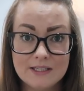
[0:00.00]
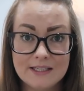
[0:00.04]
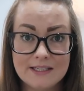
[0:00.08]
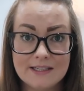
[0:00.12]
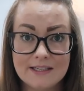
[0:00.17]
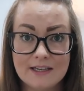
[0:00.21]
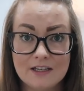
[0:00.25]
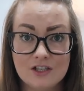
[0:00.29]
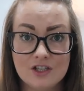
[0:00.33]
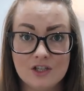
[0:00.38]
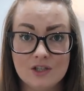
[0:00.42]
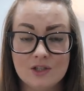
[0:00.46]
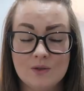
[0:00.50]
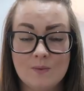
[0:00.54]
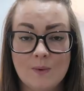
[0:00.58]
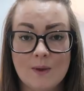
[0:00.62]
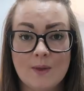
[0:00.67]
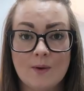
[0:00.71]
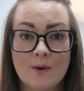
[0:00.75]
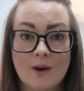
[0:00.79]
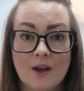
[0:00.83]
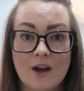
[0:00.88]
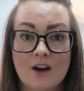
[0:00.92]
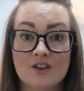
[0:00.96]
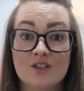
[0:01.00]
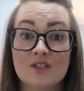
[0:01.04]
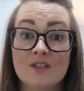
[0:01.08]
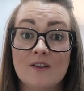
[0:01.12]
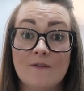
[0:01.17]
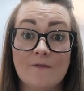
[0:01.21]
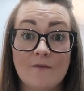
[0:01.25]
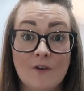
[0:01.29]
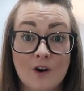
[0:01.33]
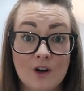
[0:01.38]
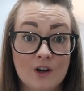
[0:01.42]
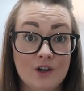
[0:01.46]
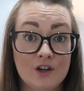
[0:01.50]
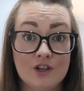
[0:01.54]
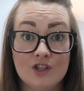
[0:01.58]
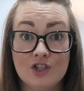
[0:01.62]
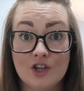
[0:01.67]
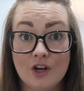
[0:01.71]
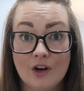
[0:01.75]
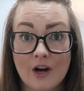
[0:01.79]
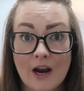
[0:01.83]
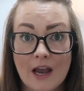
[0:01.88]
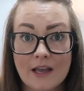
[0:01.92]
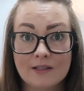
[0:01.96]
decisions with regards to
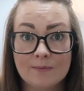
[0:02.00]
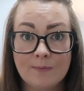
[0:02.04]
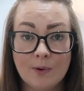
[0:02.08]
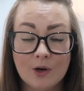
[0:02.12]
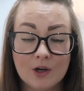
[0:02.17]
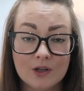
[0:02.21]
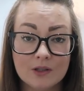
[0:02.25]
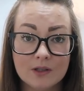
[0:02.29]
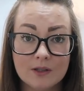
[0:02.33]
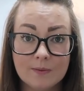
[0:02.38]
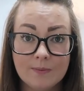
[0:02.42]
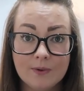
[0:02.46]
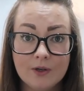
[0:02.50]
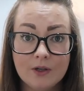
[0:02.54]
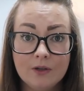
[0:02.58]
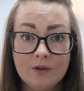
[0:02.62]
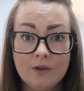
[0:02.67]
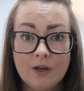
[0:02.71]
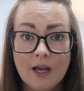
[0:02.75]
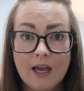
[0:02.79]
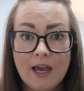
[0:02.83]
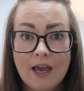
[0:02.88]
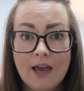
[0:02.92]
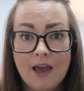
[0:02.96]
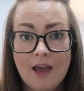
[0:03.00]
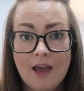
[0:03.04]
furniture as possible.